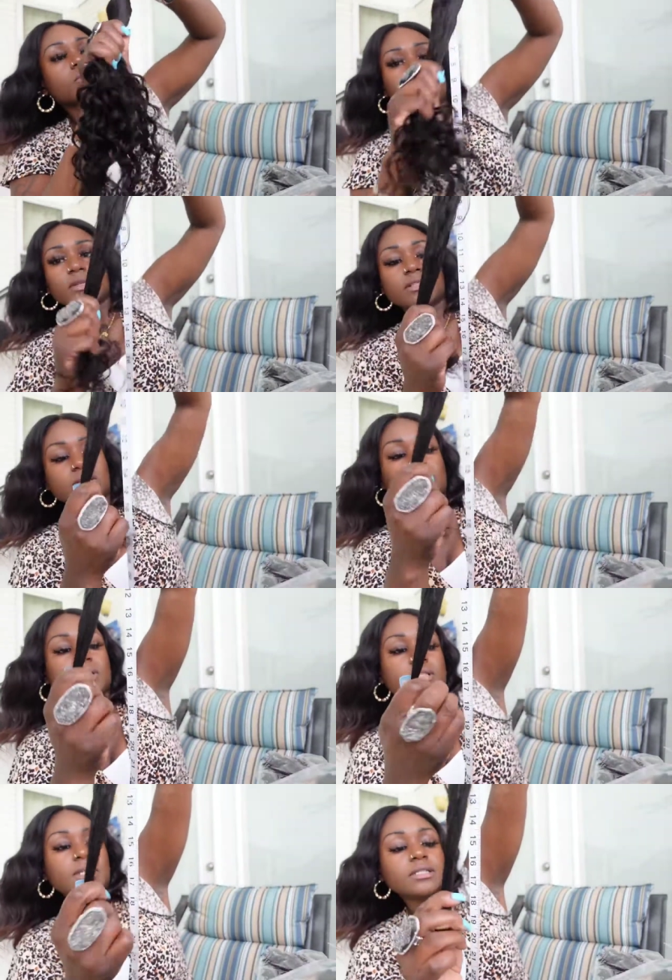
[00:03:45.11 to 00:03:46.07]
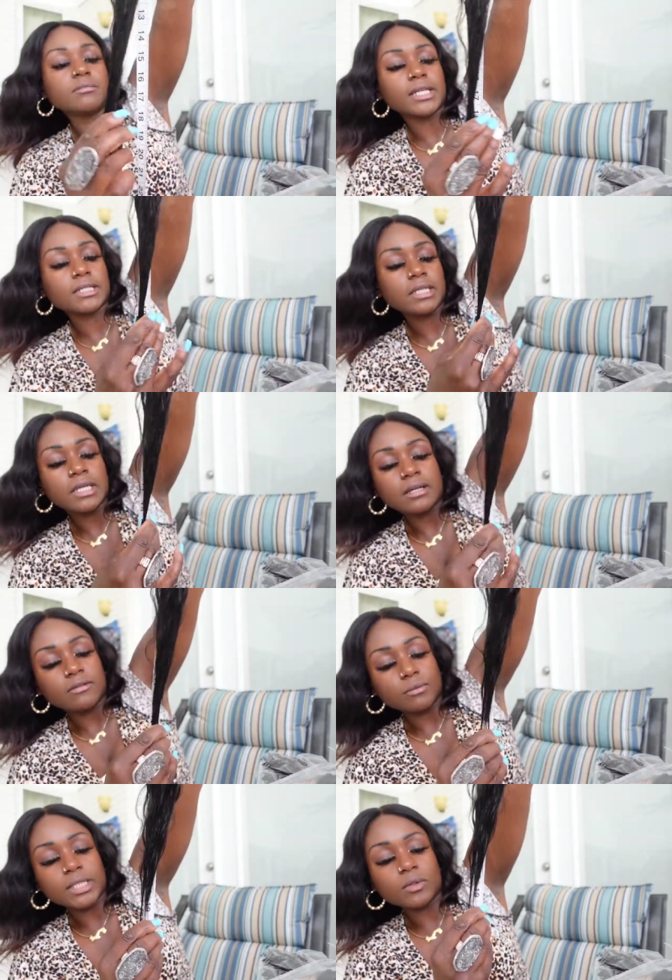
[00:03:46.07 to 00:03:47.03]
So the um,
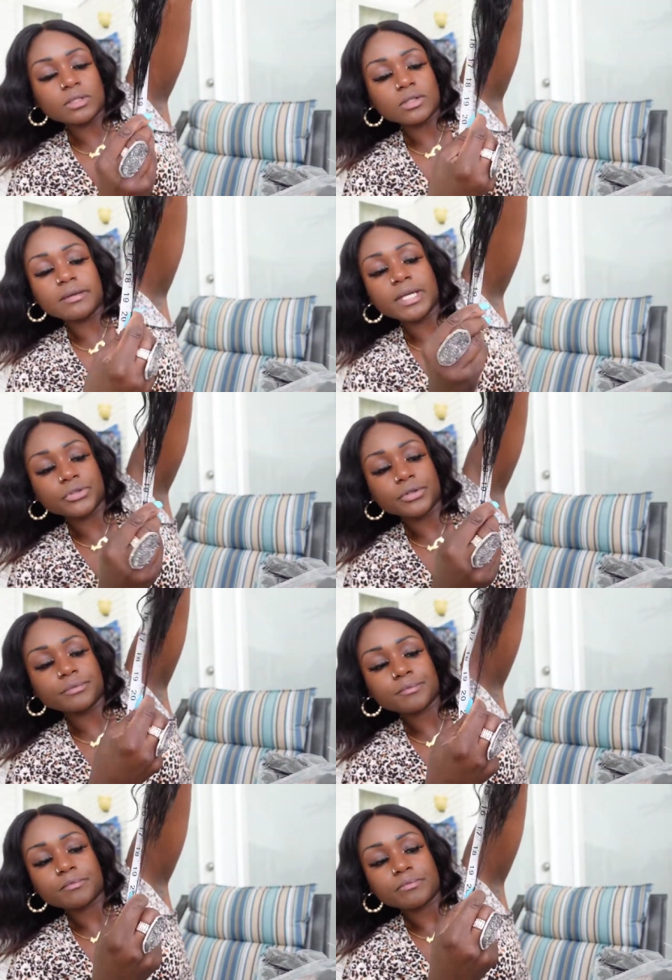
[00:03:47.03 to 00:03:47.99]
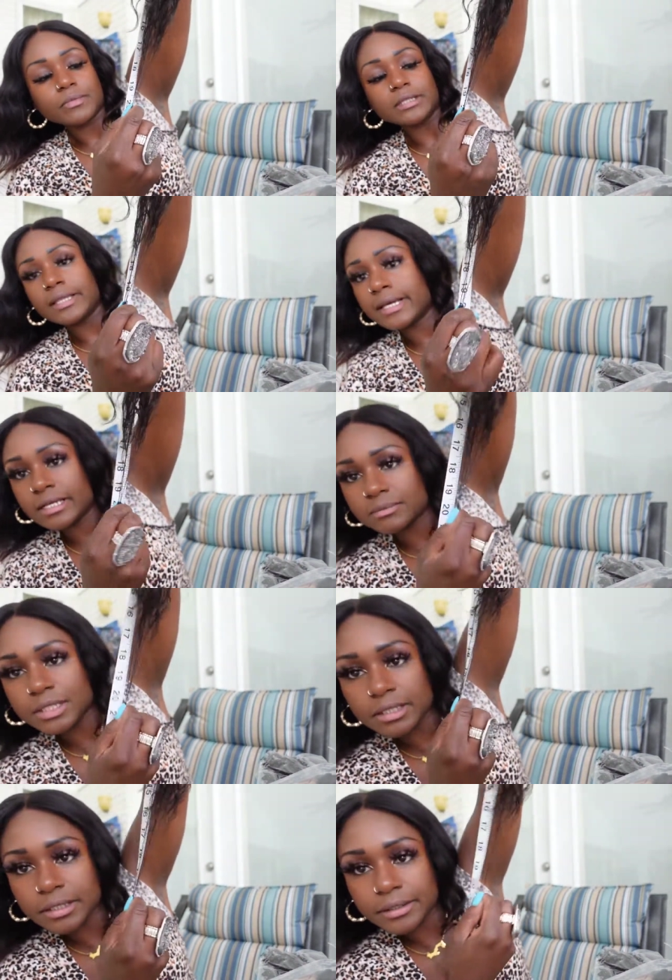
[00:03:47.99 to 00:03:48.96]
hair is true to length. It's
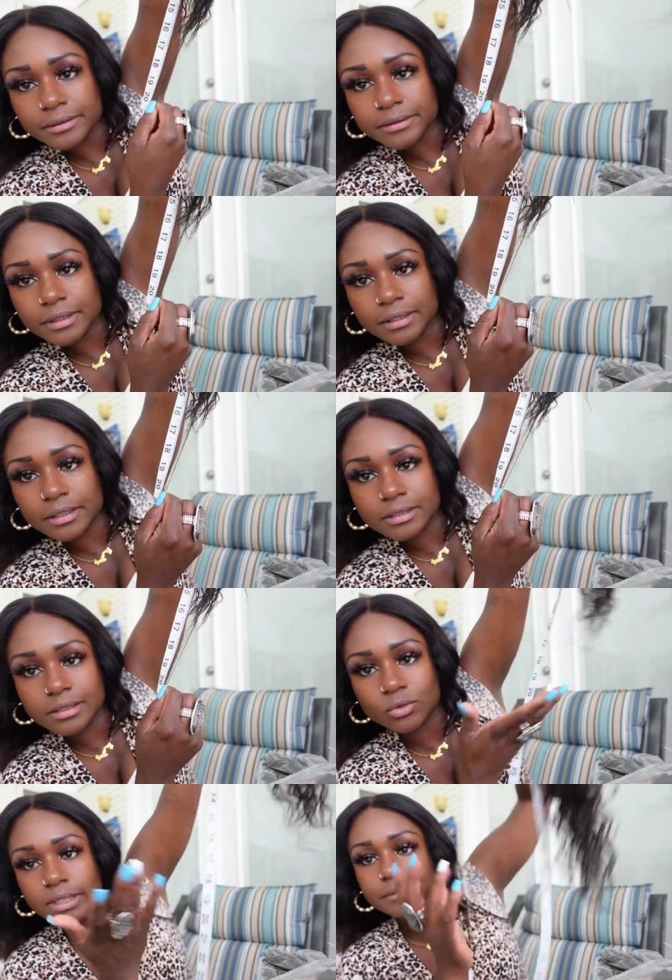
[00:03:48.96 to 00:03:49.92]
twenty inches right here.